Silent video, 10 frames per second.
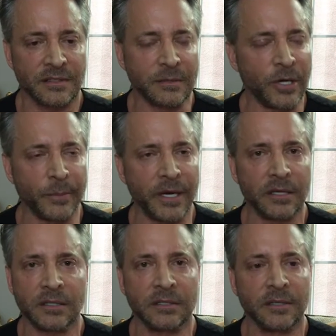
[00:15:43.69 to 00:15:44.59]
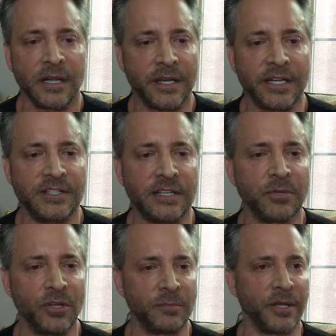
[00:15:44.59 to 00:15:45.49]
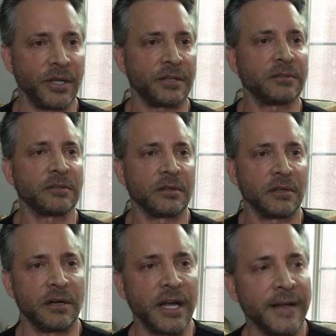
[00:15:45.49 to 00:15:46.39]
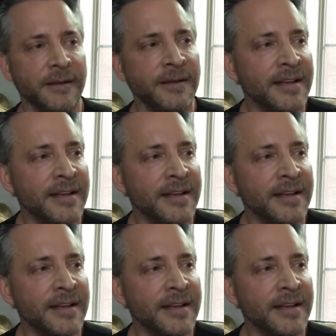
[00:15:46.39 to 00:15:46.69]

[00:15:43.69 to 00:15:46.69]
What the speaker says: Come on, Bear. I need 10 billion. All right?